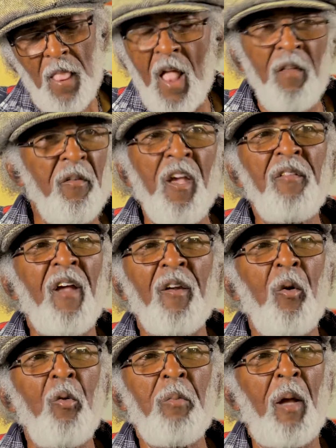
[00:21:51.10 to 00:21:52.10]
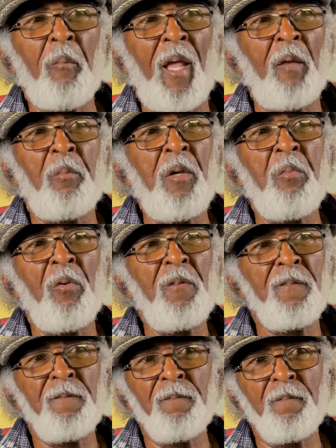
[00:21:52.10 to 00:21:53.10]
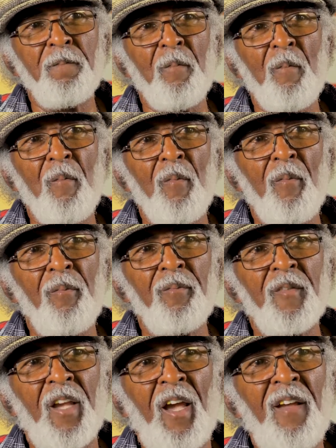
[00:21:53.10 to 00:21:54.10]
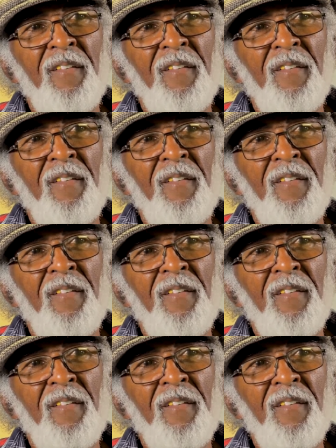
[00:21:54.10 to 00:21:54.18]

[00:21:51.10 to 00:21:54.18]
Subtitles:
They are not owned by black people. Okay?